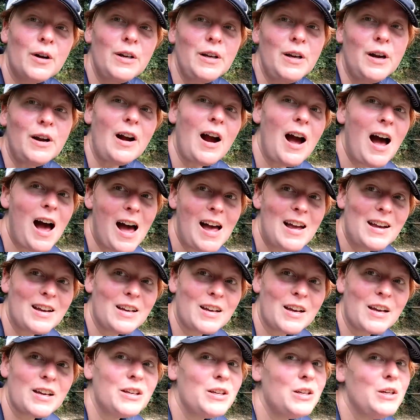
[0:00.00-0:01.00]
your
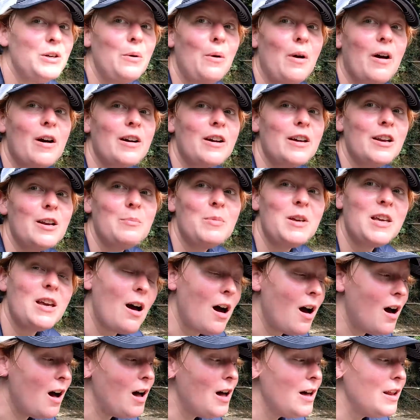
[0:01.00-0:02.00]
hike, you are going to be
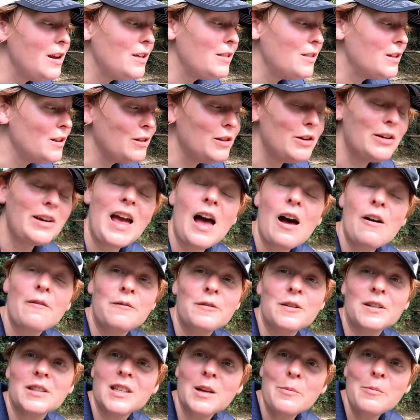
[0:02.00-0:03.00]
on the lookout
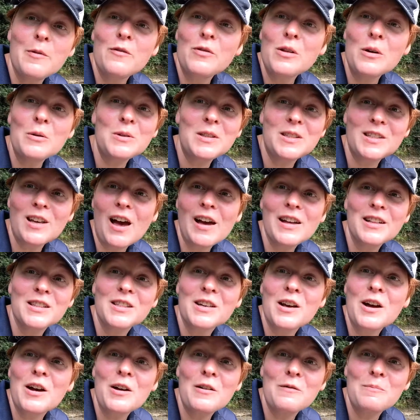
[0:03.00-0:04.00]
for some of those signs
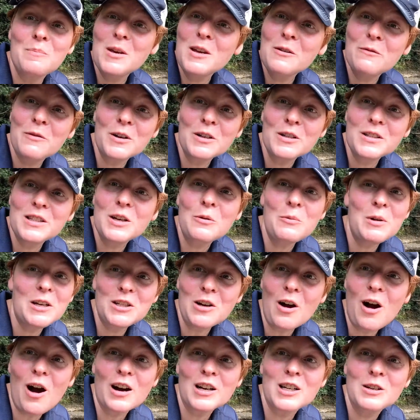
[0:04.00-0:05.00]
of beavers that we
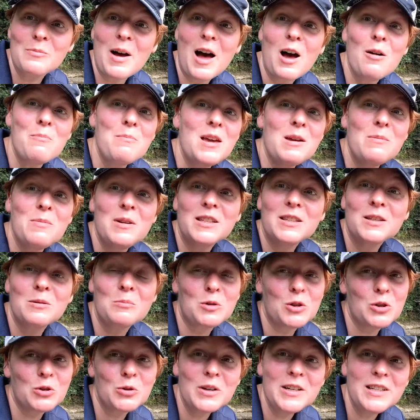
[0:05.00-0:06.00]
talked about, maybe some
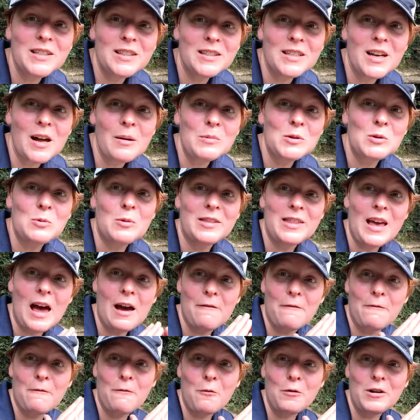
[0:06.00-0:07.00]
tree stumps with that
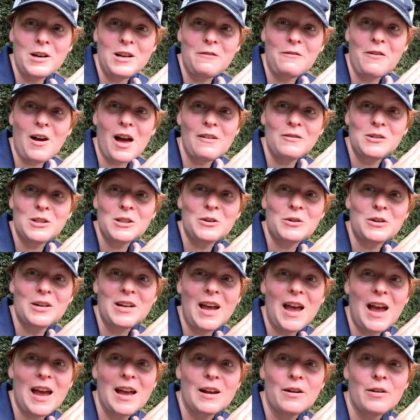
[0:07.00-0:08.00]
45-degree
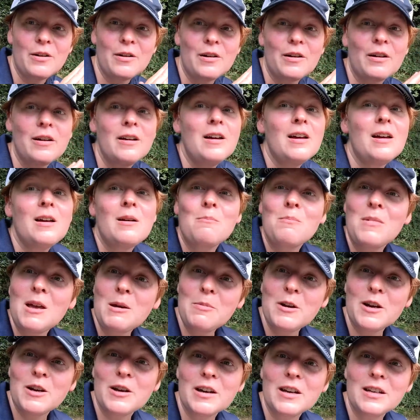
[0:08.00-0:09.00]
angle.
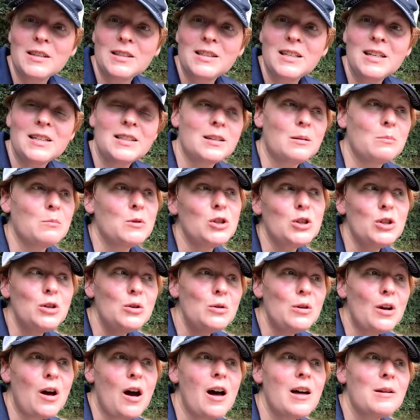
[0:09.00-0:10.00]
Maybe you're going to see some
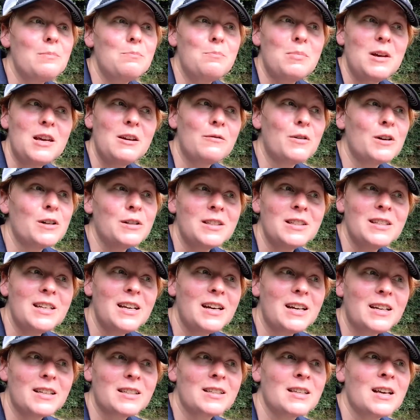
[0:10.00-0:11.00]
chewed on beaver
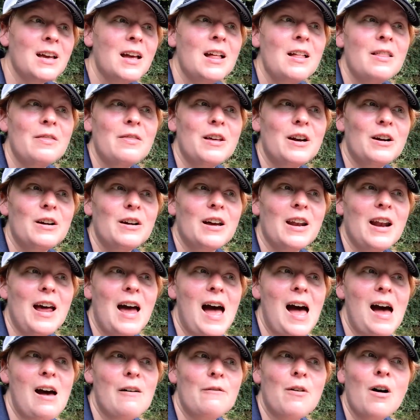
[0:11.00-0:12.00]
sticks that are going to
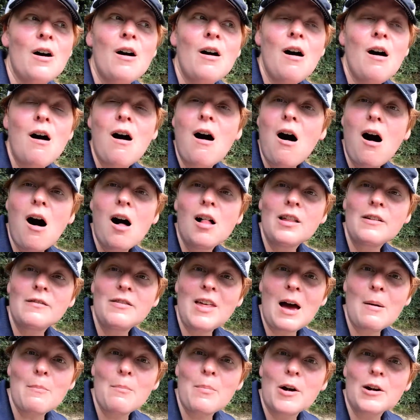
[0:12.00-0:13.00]
have all of
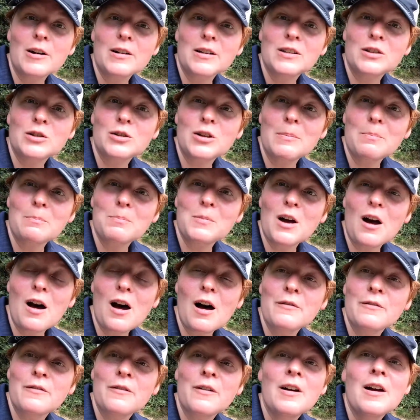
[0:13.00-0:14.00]
that bark stripped
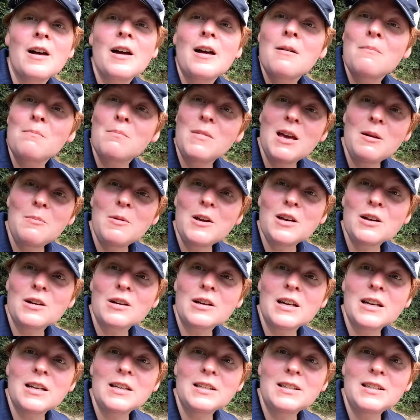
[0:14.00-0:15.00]
off. Maybe you're
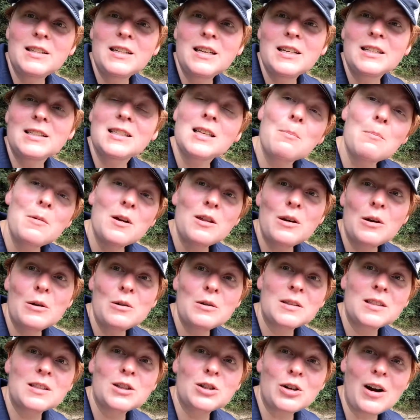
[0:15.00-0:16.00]
going to see some of
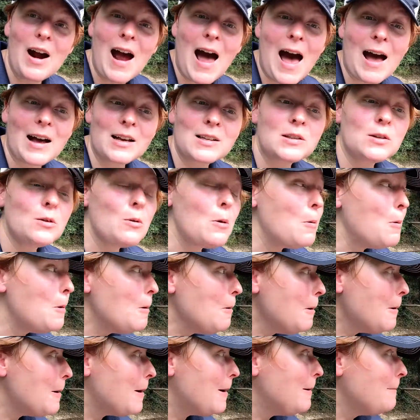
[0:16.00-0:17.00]
those tracks,
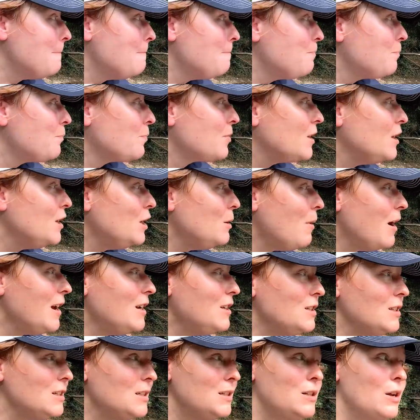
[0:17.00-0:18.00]
or you might
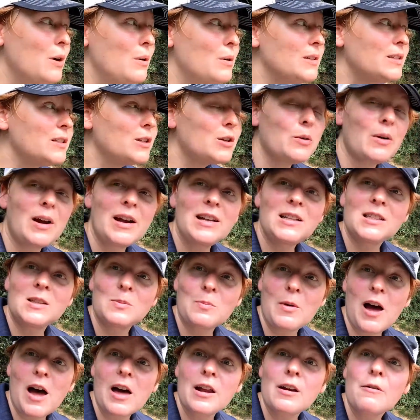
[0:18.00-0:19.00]
just notice a great
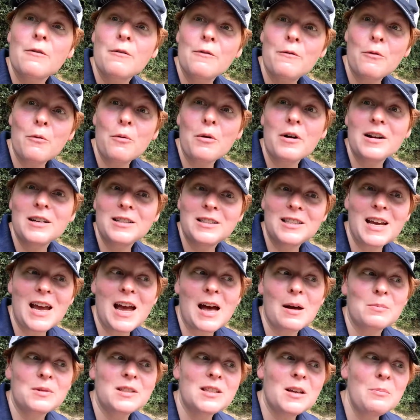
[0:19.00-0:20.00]
spot for a
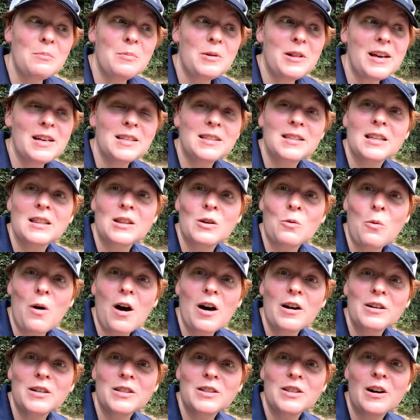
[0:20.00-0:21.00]
dam, someplace that the
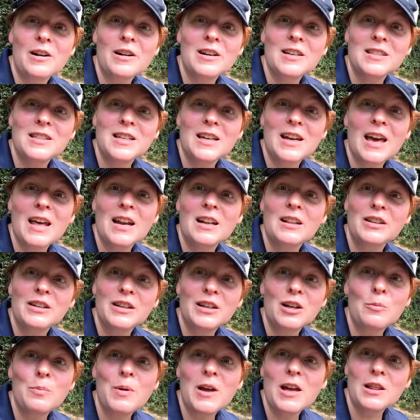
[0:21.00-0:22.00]
water's starting to get a
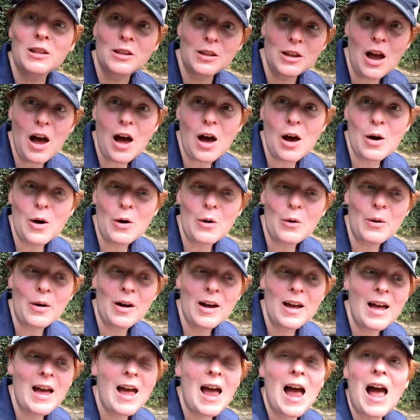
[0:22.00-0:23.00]
little bit low,
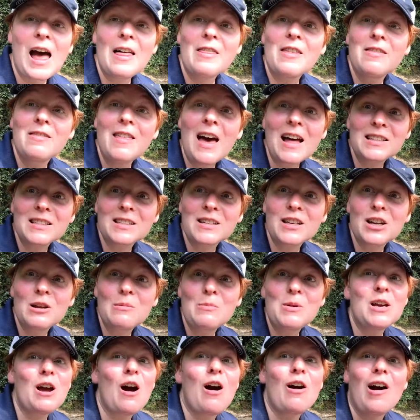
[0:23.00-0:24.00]
and then that's going to
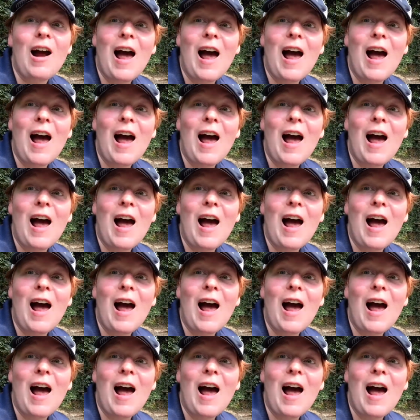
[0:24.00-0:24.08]
be our